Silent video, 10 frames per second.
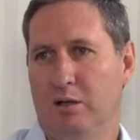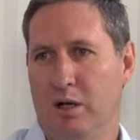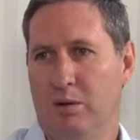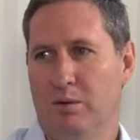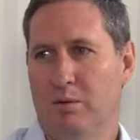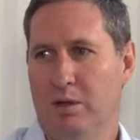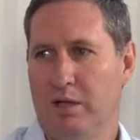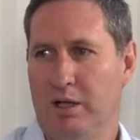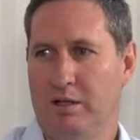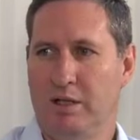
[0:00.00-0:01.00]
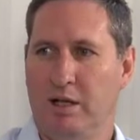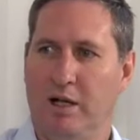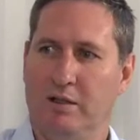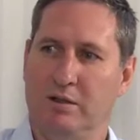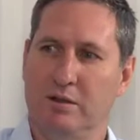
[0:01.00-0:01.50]
Global Wind Energy
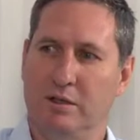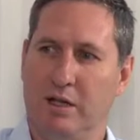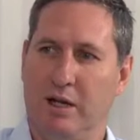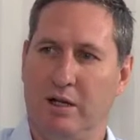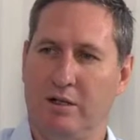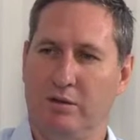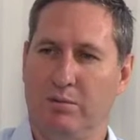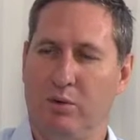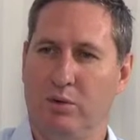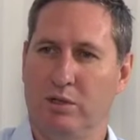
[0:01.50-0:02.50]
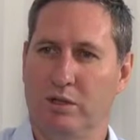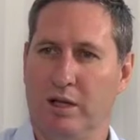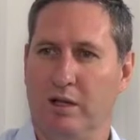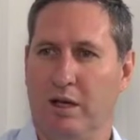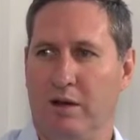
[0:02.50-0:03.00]
Council is saying in its report is
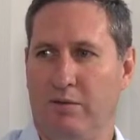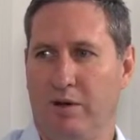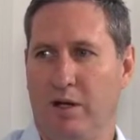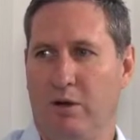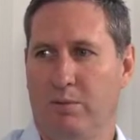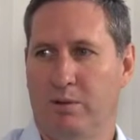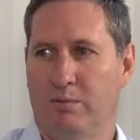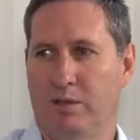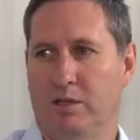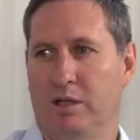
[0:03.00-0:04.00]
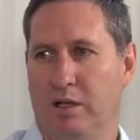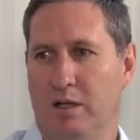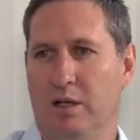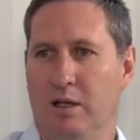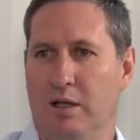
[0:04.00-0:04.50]
that they are fairly optimistic